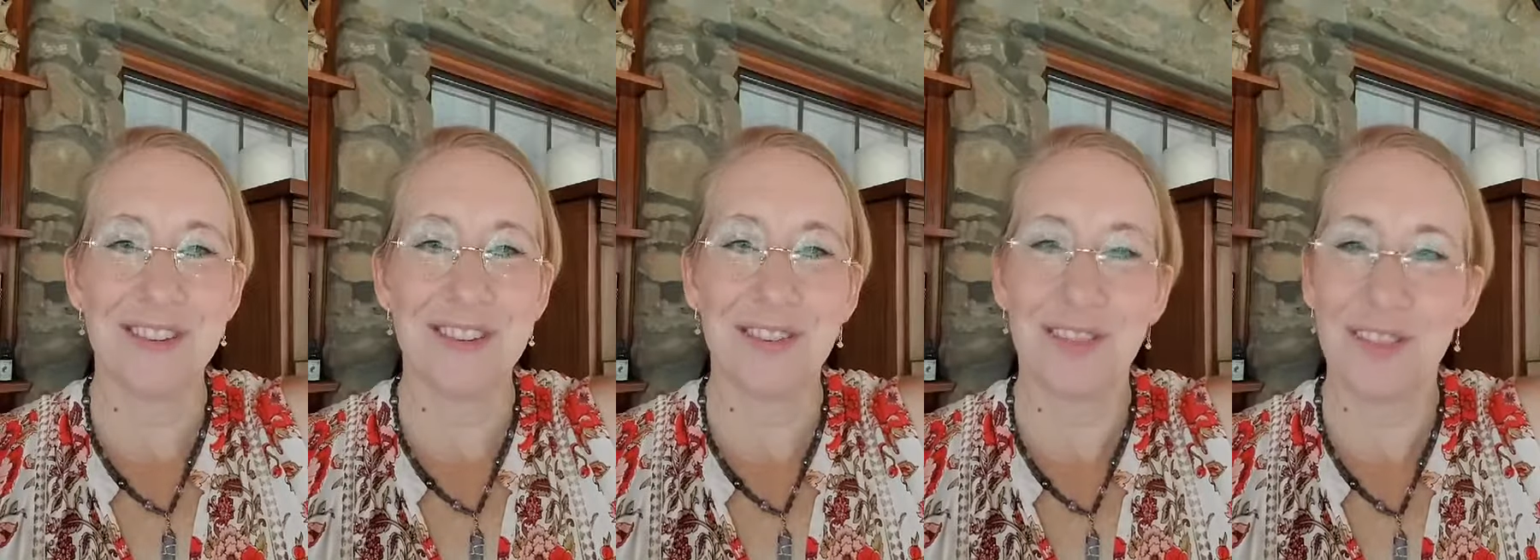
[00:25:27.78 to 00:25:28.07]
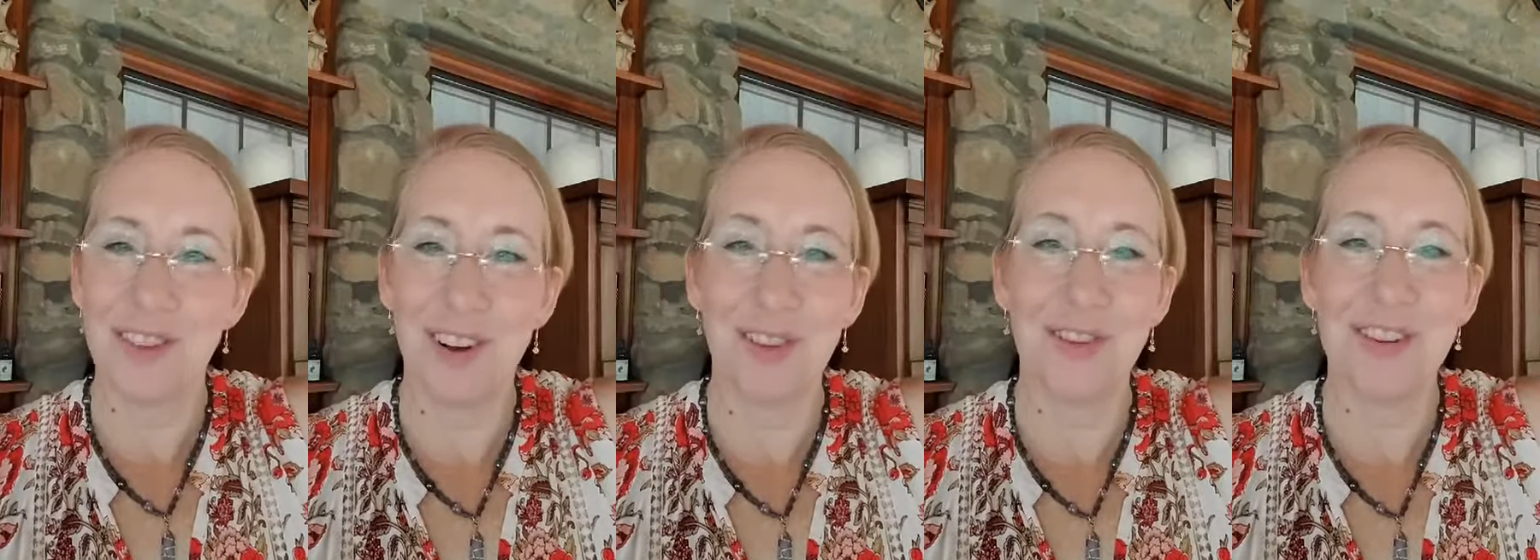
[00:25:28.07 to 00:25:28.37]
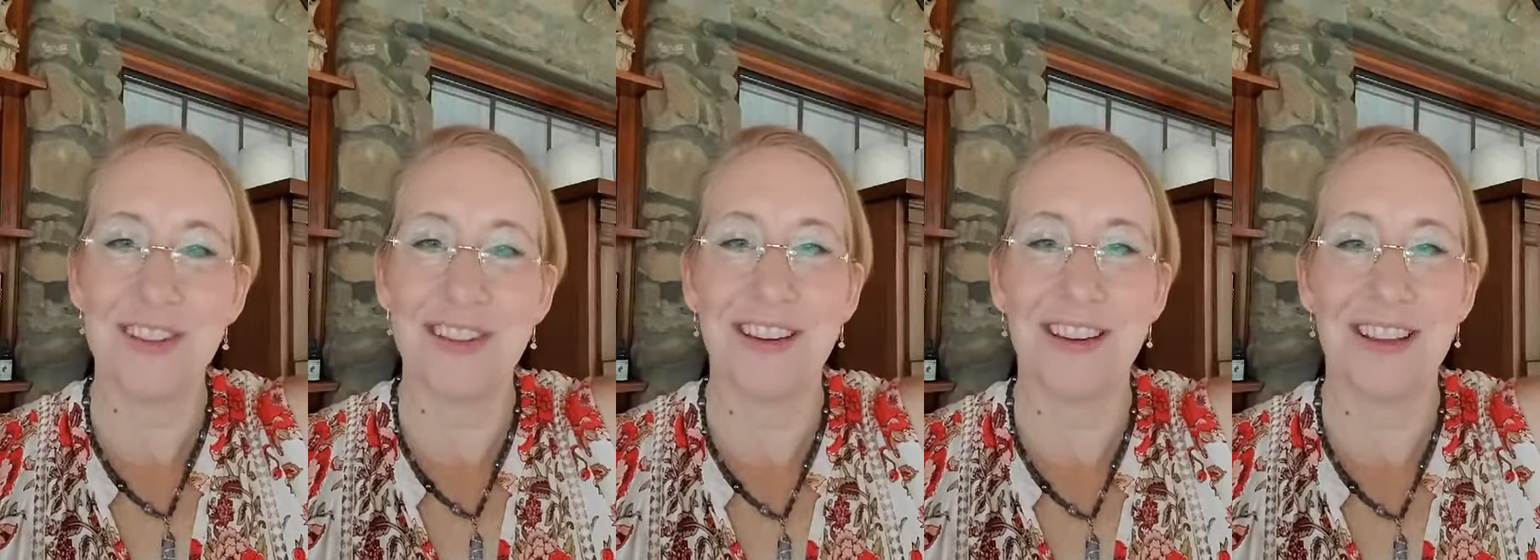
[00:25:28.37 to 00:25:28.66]
you
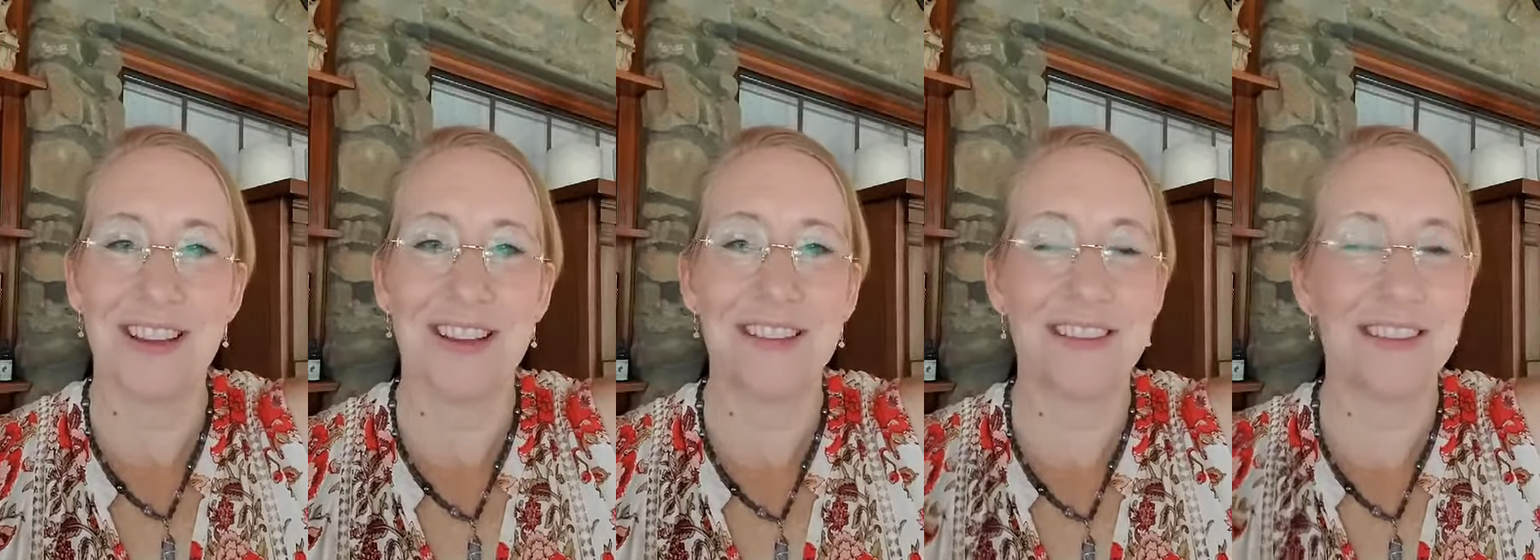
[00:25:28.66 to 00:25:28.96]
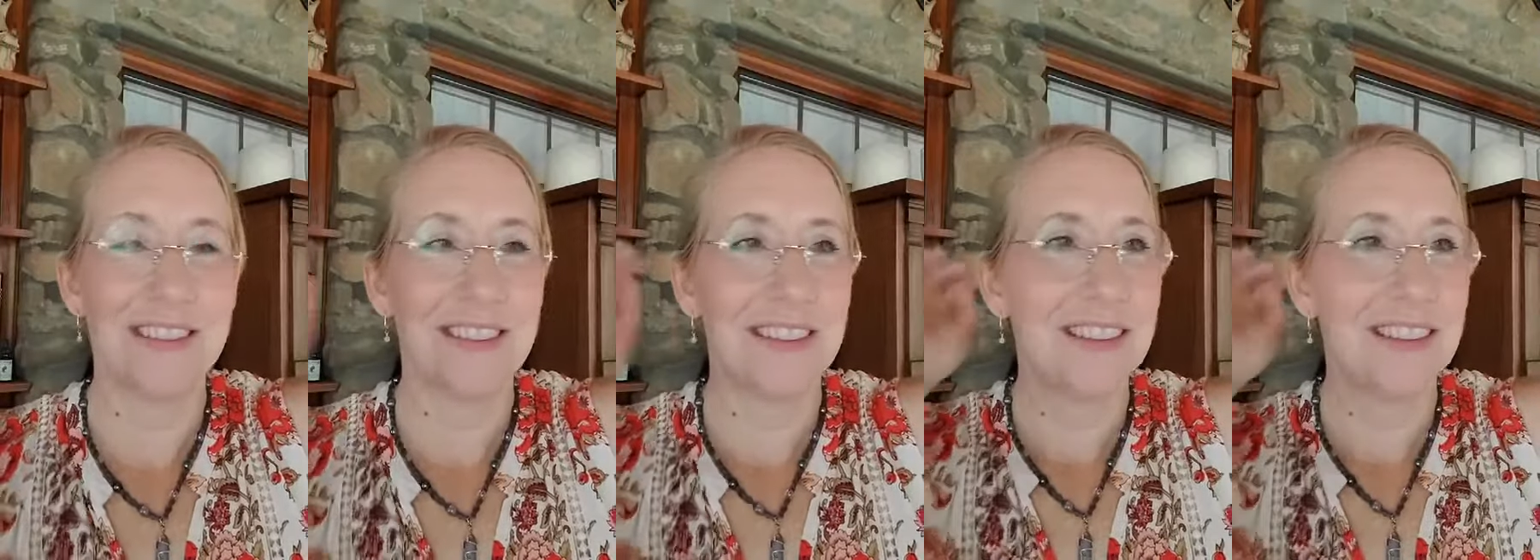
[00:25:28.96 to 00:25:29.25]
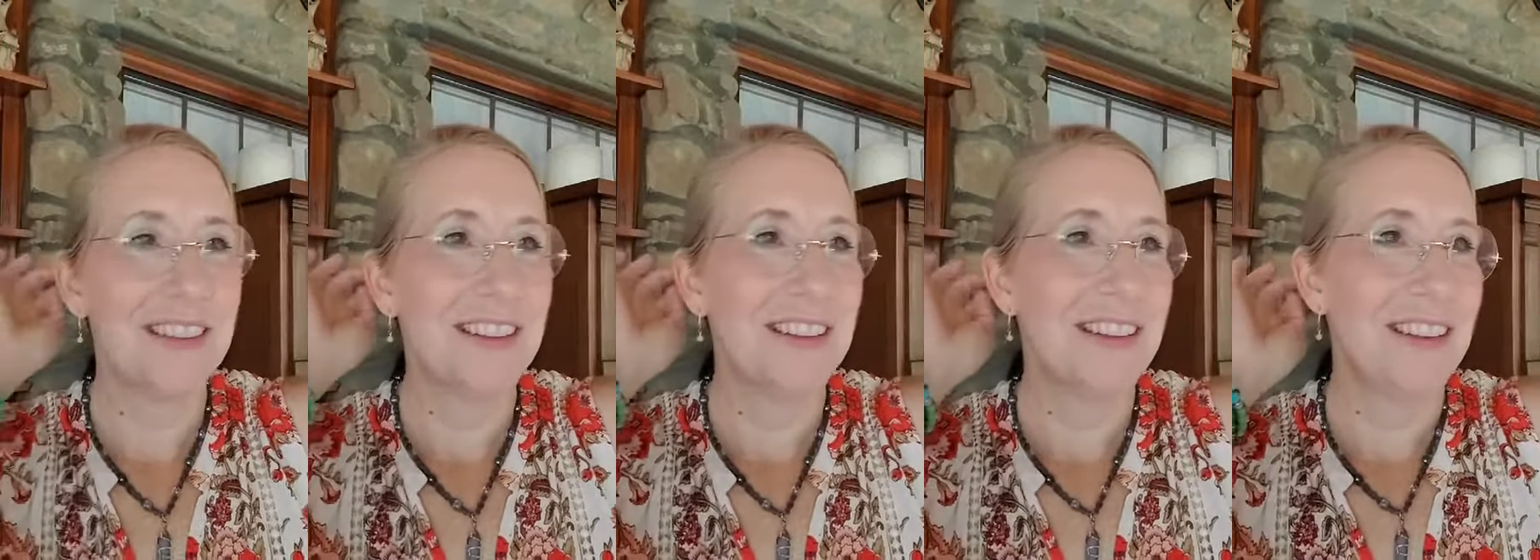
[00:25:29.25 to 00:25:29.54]
always get a yes
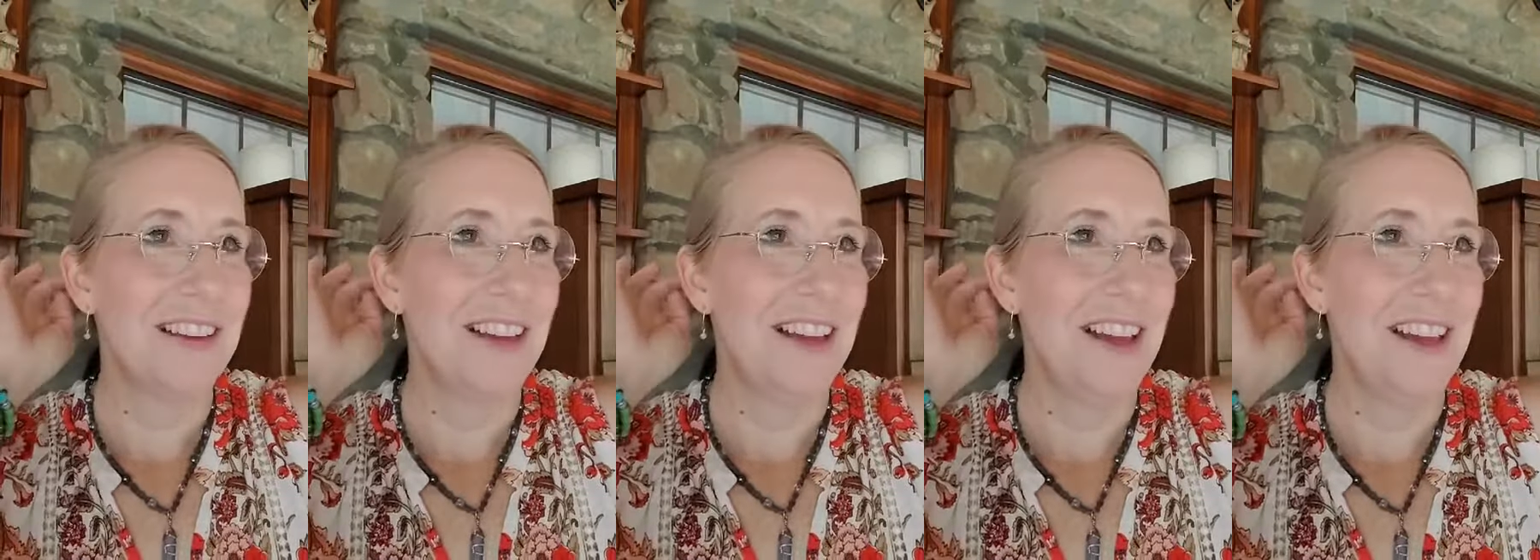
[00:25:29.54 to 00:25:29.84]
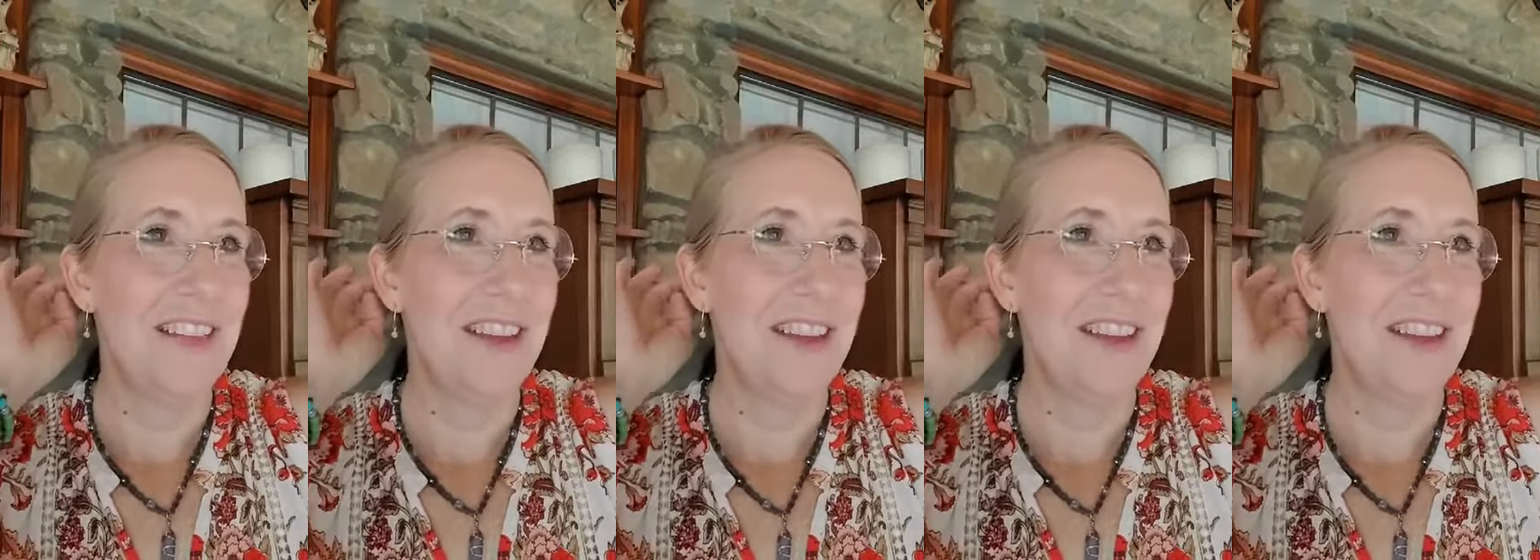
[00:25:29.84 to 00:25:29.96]
and